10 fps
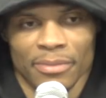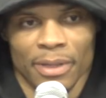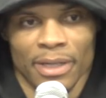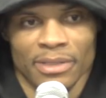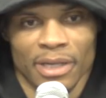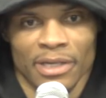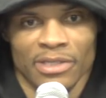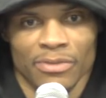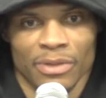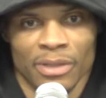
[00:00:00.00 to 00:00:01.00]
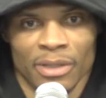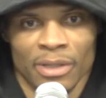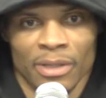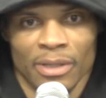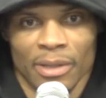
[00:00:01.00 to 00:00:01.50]
Blessed that history
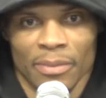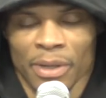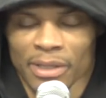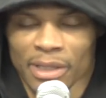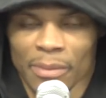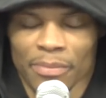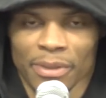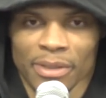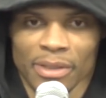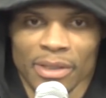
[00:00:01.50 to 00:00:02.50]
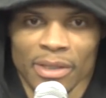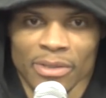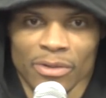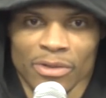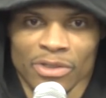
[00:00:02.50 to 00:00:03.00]
picked it up and
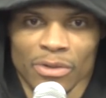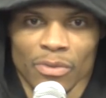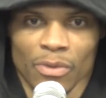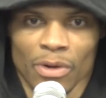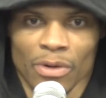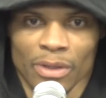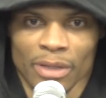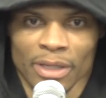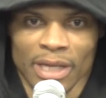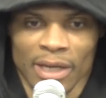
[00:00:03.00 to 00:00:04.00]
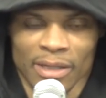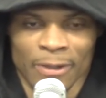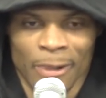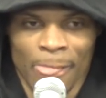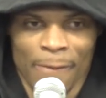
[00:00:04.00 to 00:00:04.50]
is going to show the world
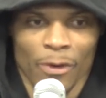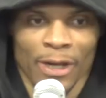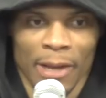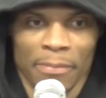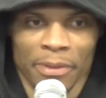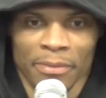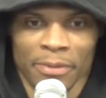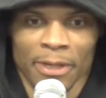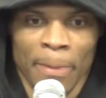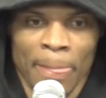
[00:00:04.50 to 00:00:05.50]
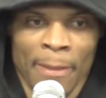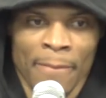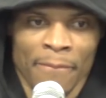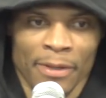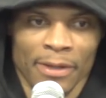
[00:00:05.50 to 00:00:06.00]
exactly what happened. But
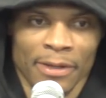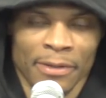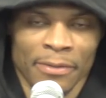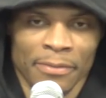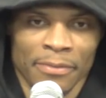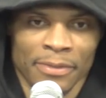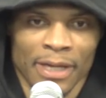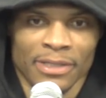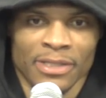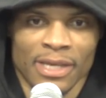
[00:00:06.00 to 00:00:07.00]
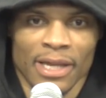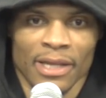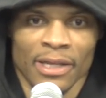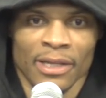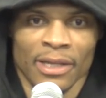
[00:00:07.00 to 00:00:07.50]
not just that,
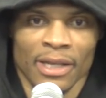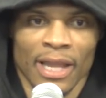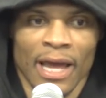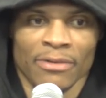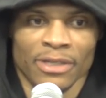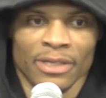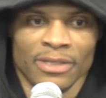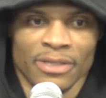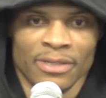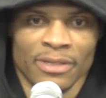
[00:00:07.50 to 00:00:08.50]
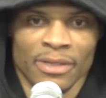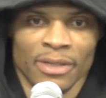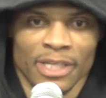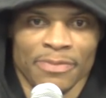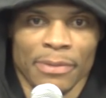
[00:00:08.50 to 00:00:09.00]
it allows us
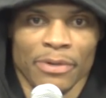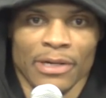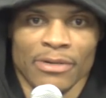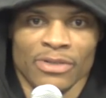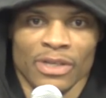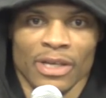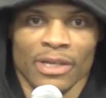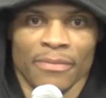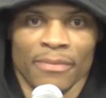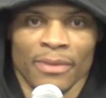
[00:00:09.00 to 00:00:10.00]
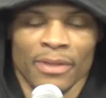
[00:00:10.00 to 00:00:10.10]
as people to understand